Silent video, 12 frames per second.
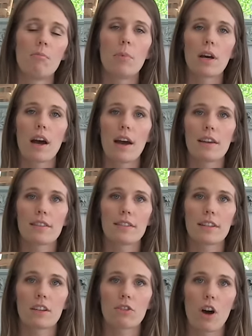but I
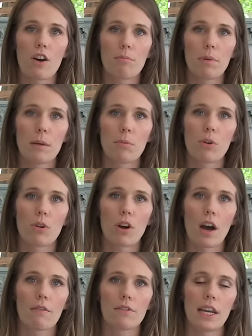see a lot of people
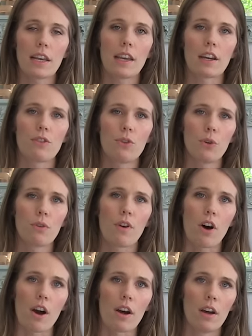kind of taking it too
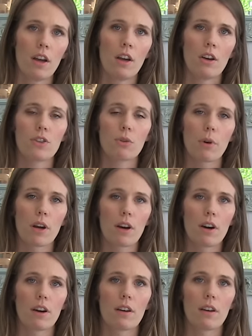far to
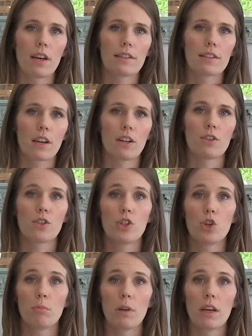where it's
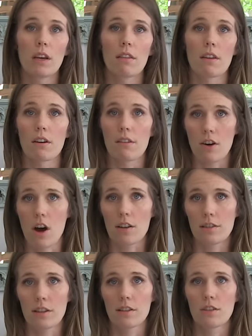consuming their
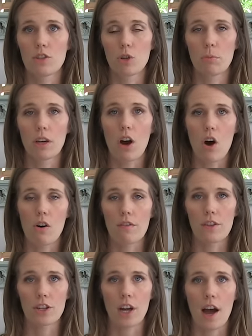thoughts, it's consuming all
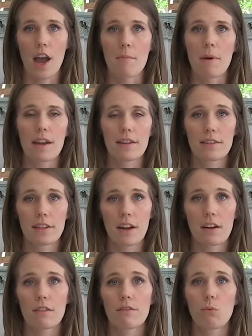of their time, and
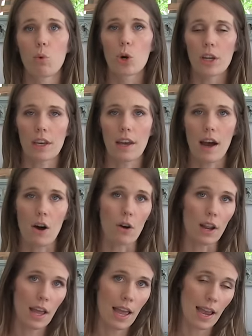instead of working
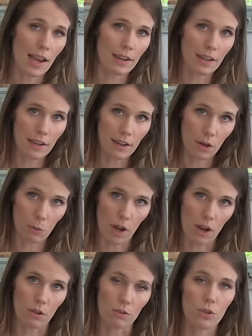out and eating
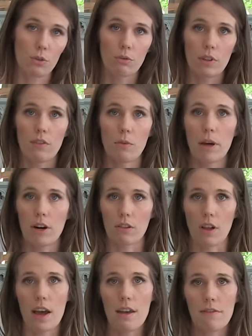well to live a
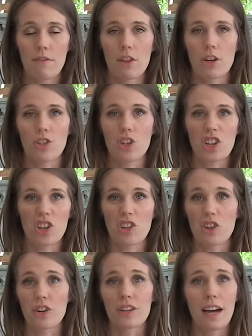better life, they're
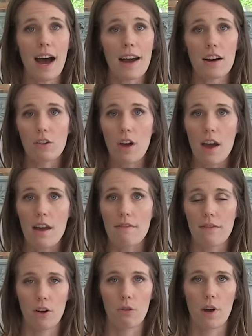structuring their entire
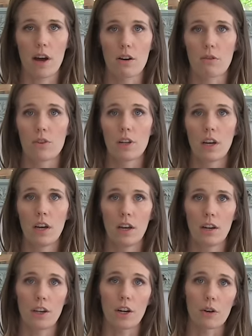life around,
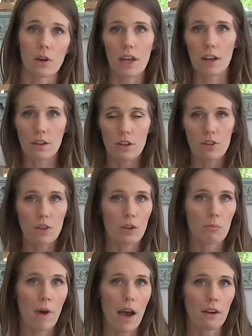you know, hitting their
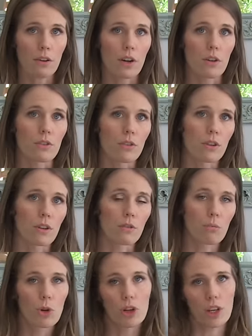certain macros
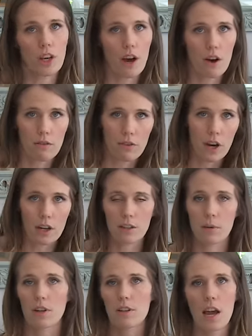or working out for
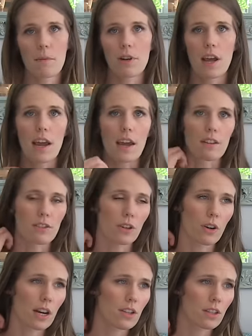X amount of time a day. And
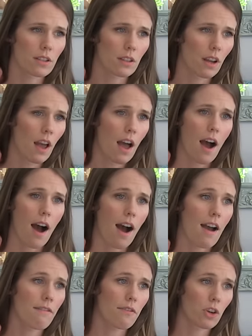so
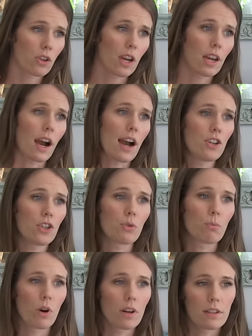I feel like I
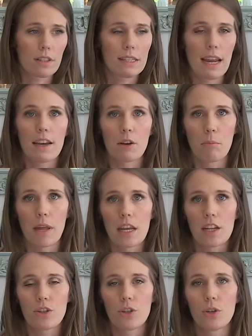just wanted to take a
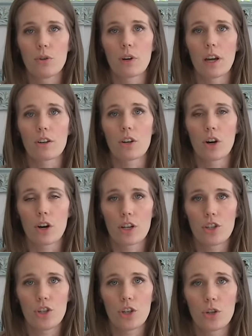minute to
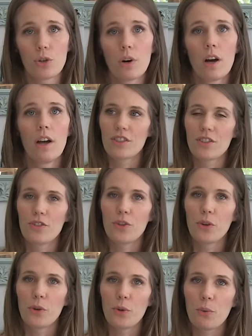encourage you to
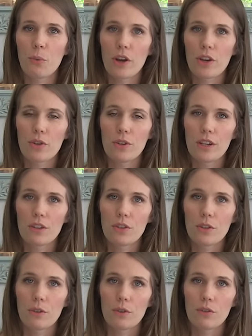do what you need
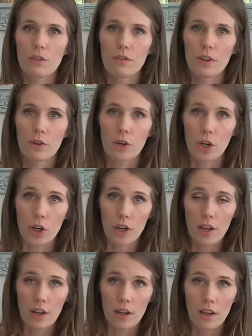to feel
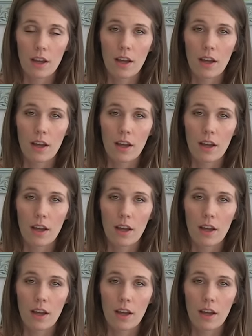good